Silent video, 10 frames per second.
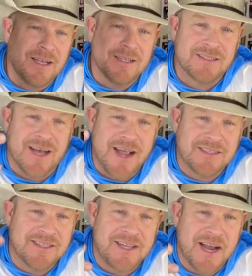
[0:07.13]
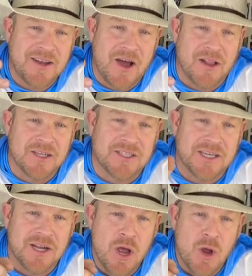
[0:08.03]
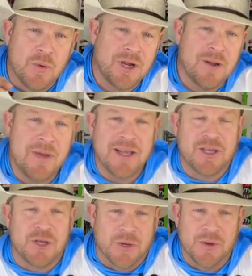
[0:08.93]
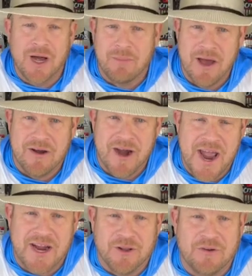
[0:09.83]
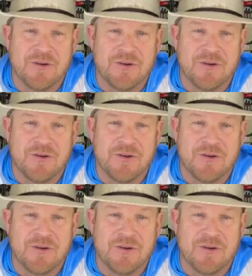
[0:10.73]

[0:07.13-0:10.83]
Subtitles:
science, and technology, we're going to make you a better angler.